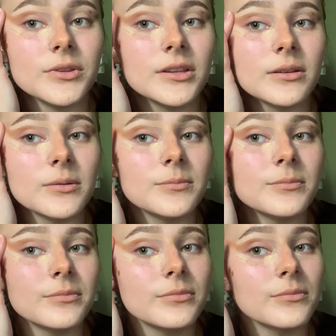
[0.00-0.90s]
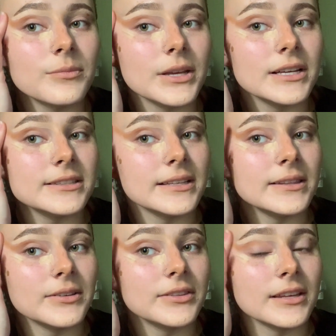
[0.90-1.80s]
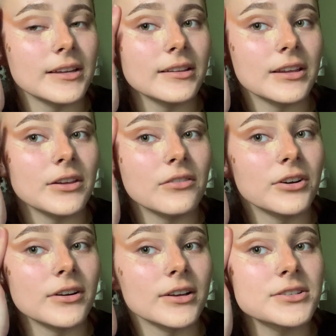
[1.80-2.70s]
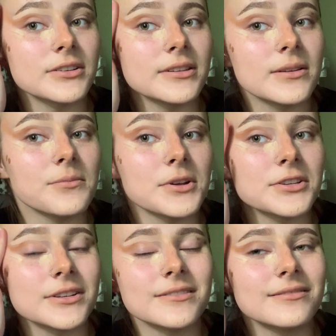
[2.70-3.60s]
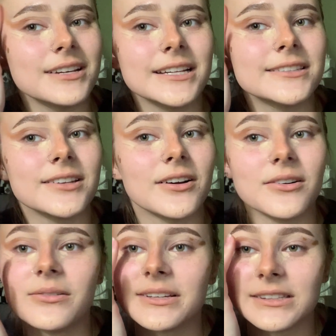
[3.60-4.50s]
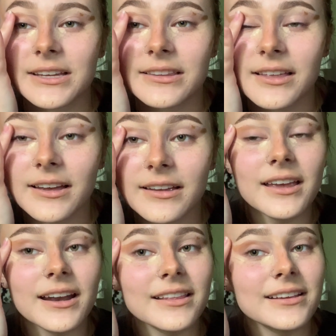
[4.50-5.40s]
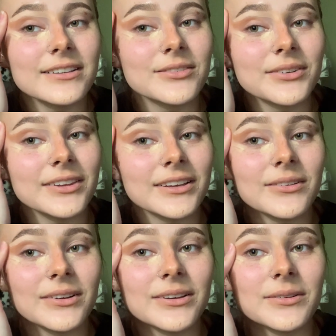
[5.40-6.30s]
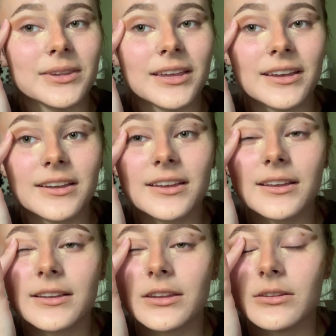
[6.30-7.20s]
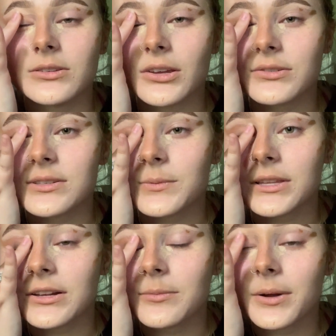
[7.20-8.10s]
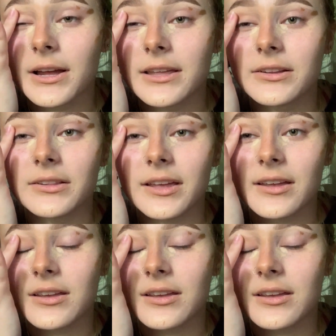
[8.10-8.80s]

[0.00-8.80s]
them, because then they'll think that you have a crush on them, which it's not always like that. And I think it's really annoying when like you tell someone that you're bi and they're like,